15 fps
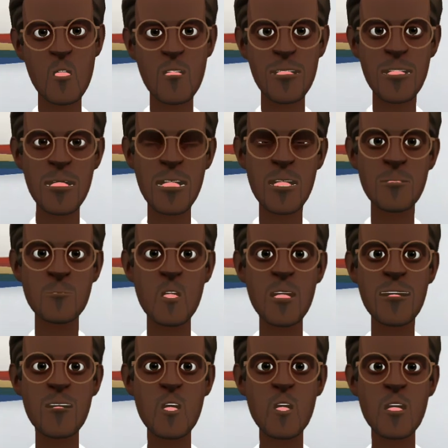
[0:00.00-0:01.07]
to find other more
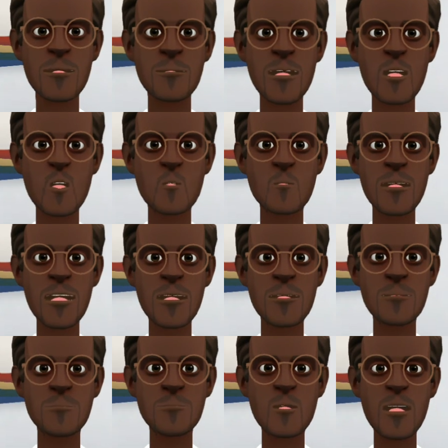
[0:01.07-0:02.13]
affordable options,
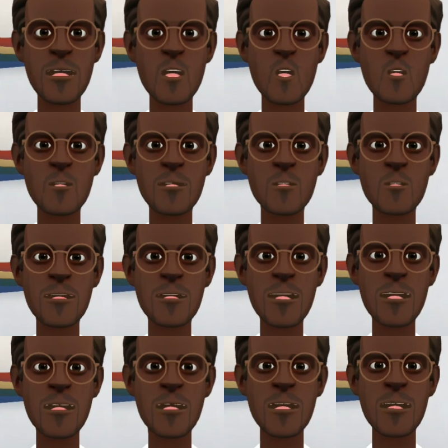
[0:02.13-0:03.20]
which also
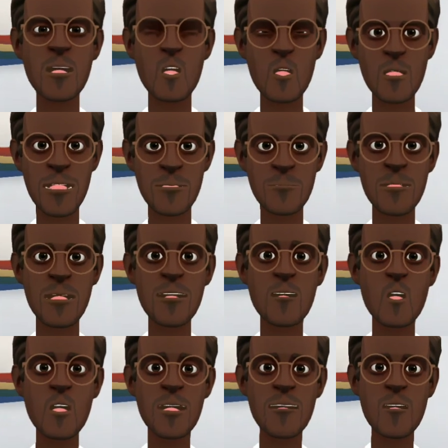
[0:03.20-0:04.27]
guarantee good gameplay
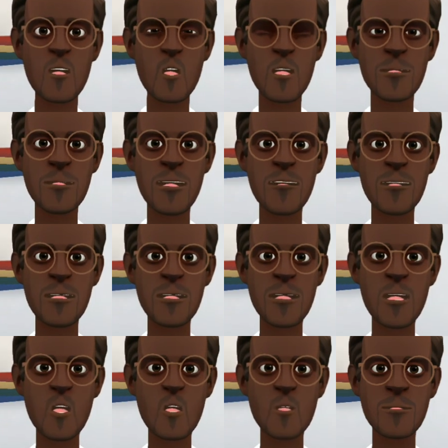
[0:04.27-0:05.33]
for affordable
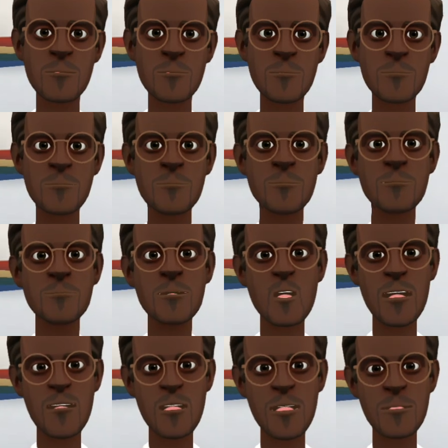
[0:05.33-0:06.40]
values.
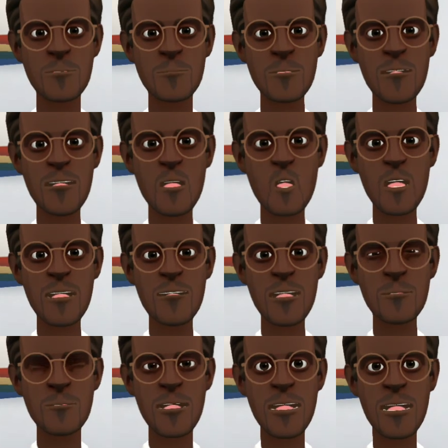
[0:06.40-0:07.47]
However, if you have
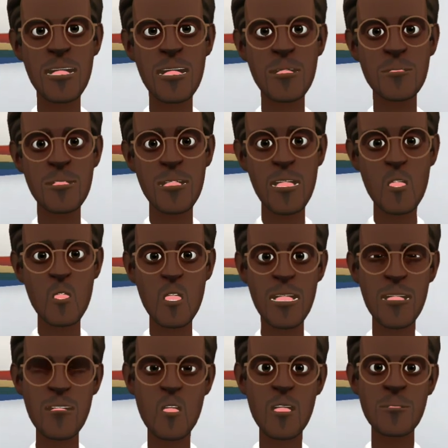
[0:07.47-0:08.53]
the budget and are
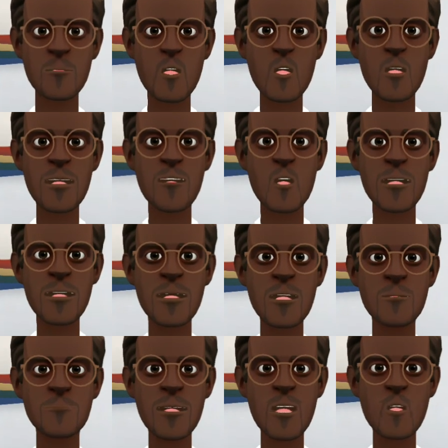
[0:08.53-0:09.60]
looking for a model of
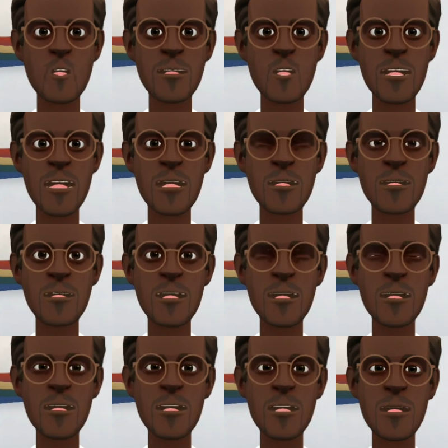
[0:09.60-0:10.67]
wired mouse that will
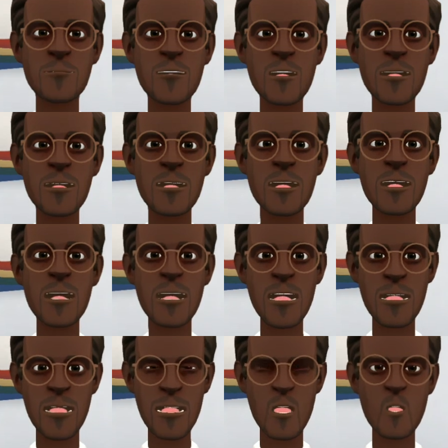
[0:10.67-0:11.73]
guarantee comfort and
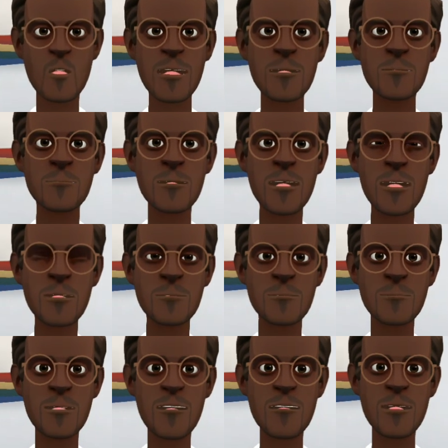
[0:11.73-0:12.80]
agility in your gameplay,
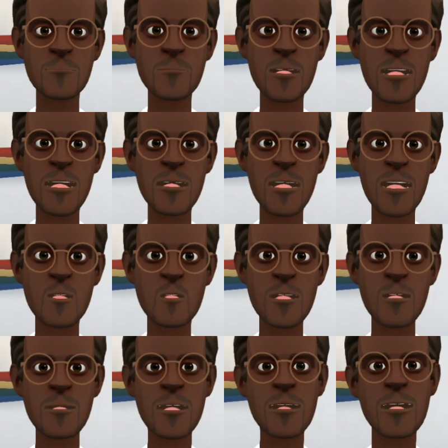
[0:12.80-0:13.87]
the Viper 8
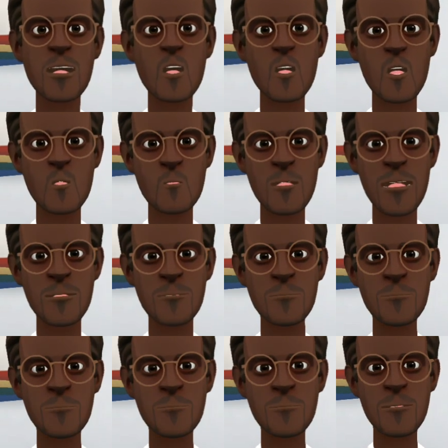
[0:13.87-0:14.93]
kHz is a good option.
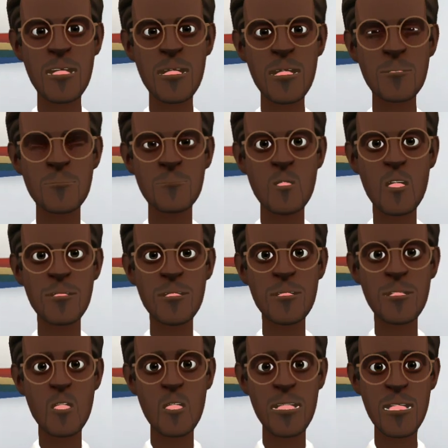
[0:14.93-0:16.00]
It is important
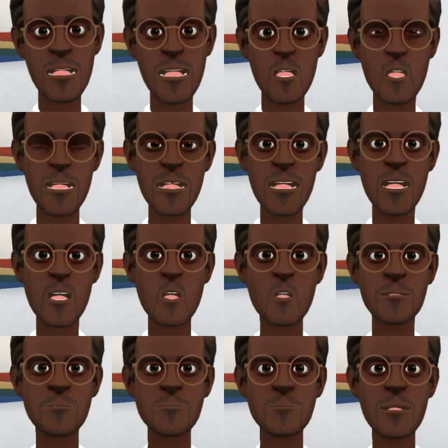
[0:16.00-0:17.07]
to take into
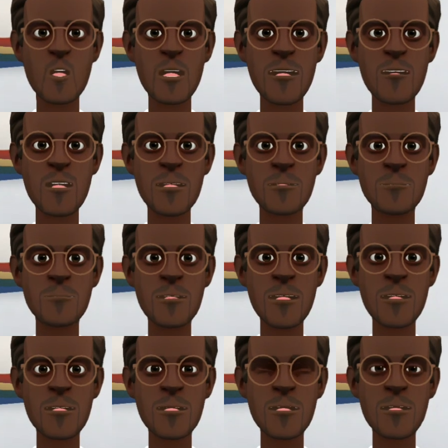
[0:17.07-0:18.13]
account, however, the
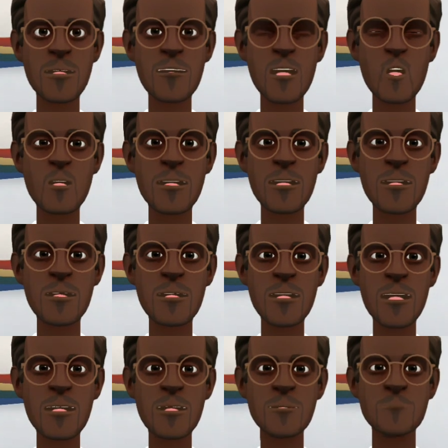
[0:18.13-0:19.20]
size of your hand and
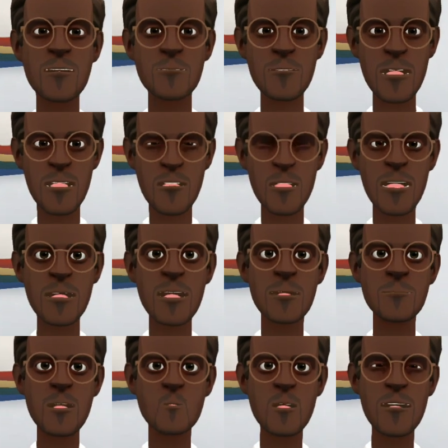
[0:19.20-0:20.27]
the type of peripheral
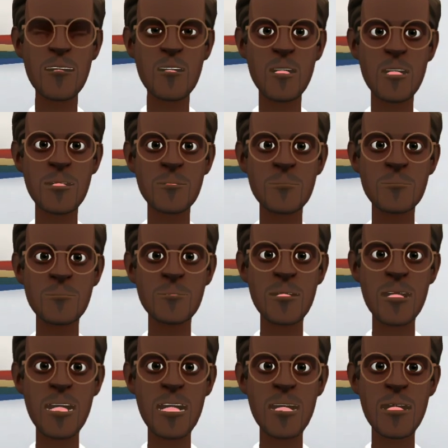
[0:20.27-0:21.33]
grip you prefer,
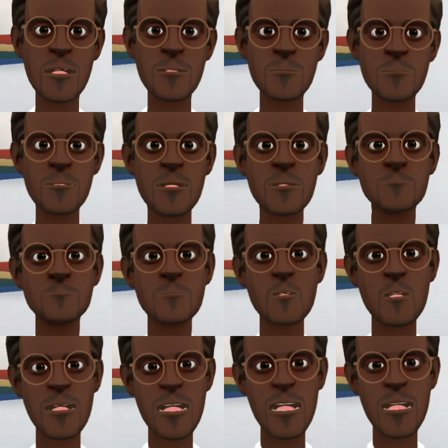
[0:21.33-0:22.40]
since, as
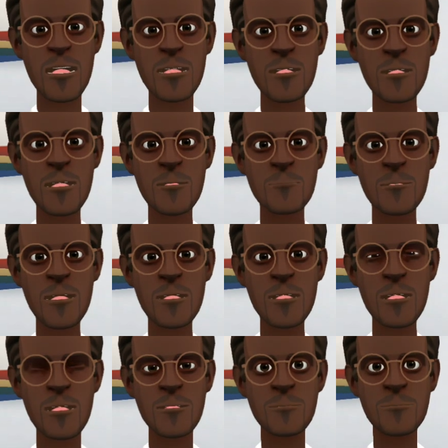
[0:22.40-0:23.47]
polling rate and
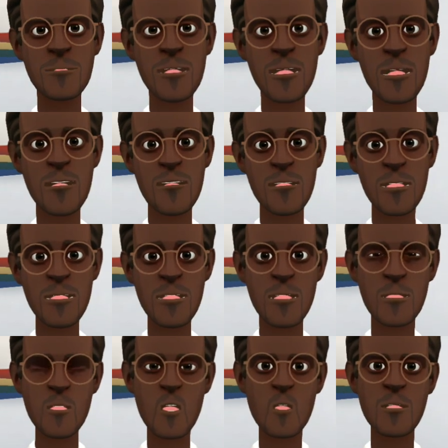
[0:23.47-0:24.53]
DPI, these
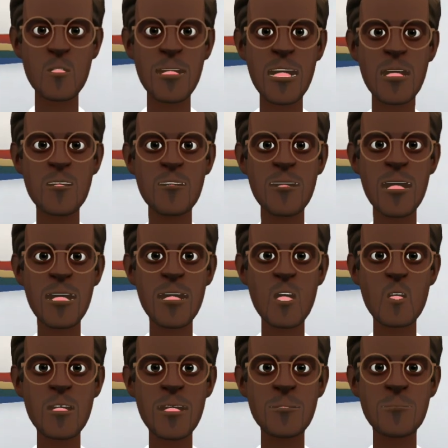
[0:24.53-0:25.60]
factors also interfere in
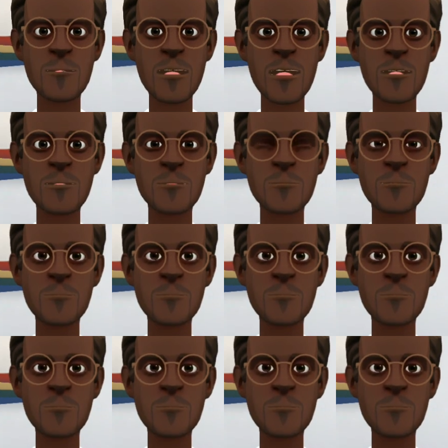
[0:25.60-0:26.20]
your gameplay.